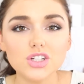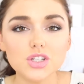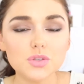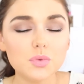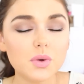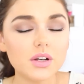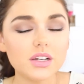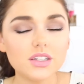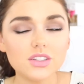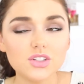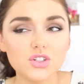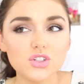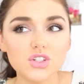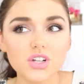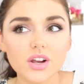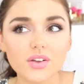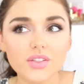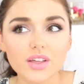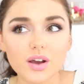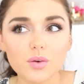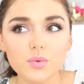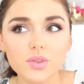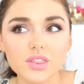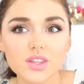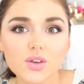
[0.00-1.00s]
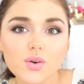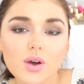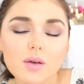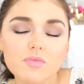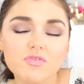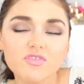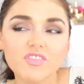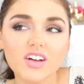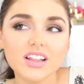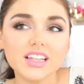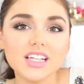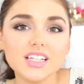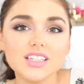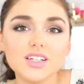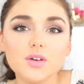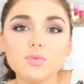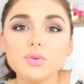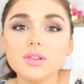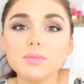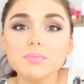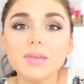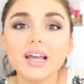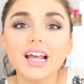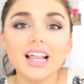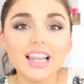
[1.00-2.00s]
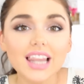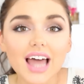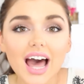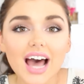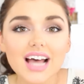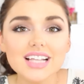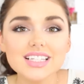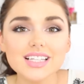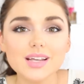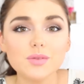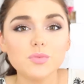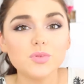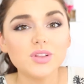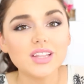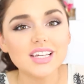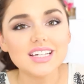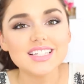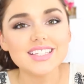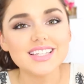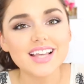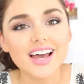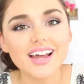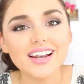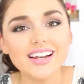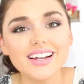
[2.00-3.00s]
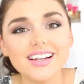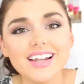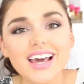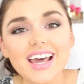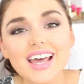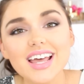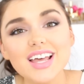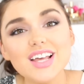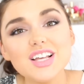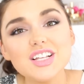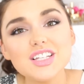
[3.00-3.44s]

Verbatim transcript: just wanted to share that with you I'm finally done with my class I'm really excited